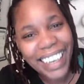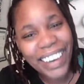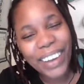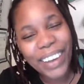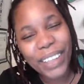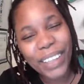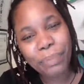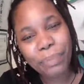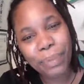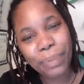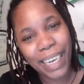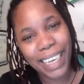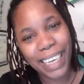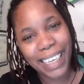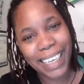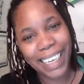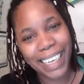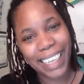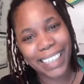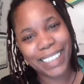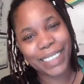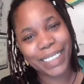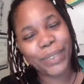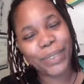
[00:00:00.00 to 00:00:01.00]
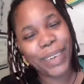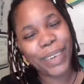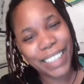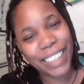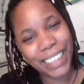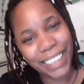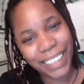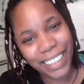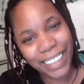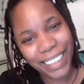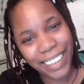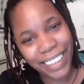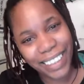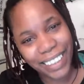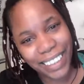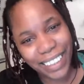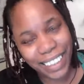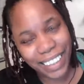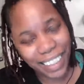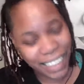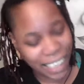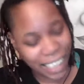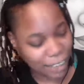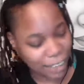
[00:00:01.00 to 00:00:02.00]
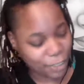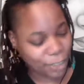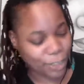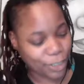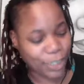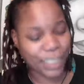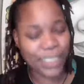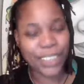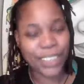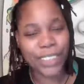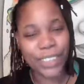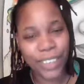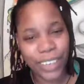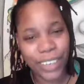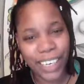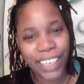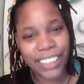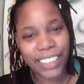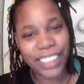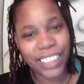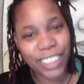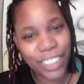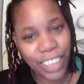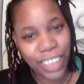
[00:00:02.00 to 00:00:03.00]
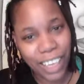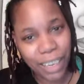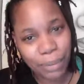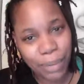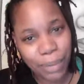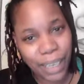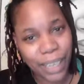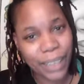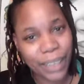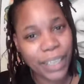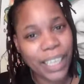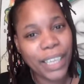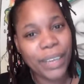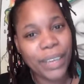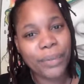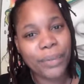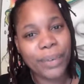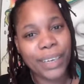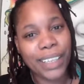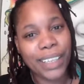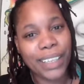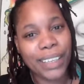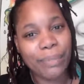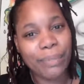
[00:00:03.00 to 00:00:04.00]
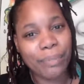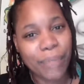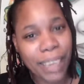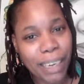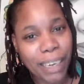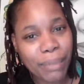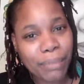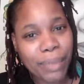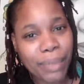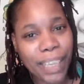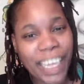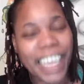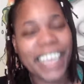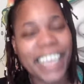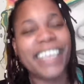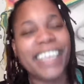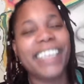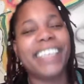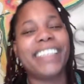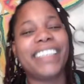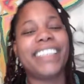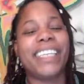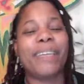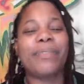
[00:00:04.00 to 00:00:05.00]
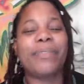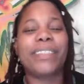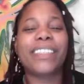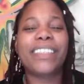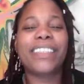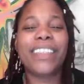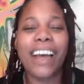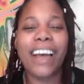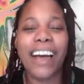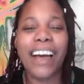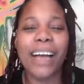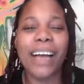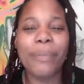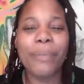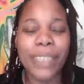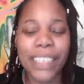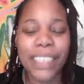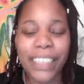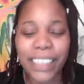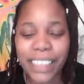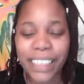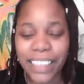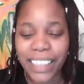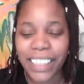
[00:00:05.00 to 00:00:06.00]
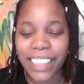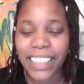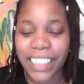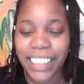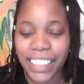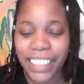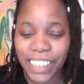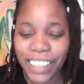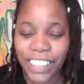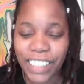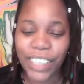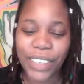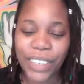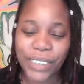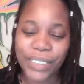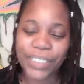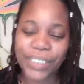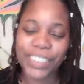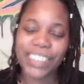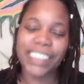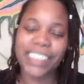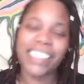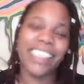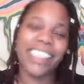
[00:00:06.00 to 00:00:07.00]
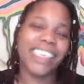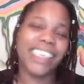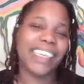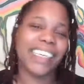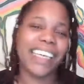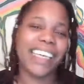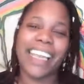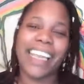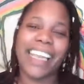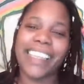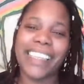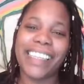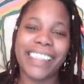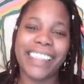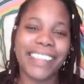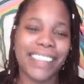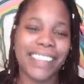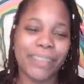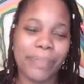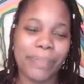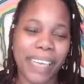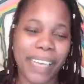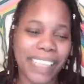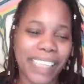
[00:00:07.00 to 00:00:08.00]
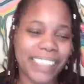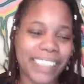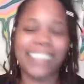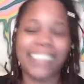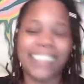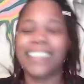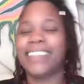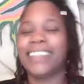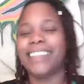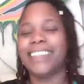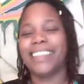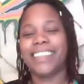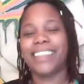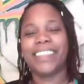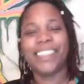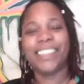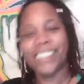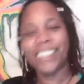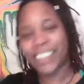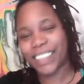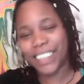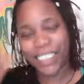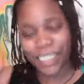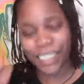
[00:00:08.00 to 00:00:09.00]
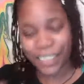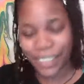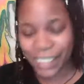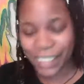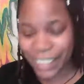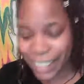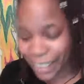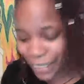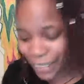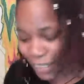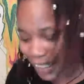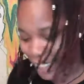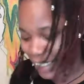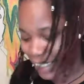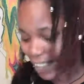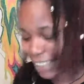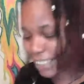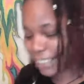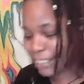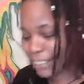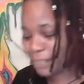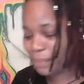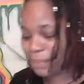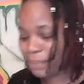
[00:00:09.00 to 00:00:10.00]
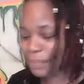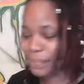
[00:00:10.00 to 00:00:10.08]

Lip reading: on the podcast or watching on the live stream, the story I was just talking about with Men in Black, his name is Tommy Lee Jones. Kathy is the best. She's always there when I need her.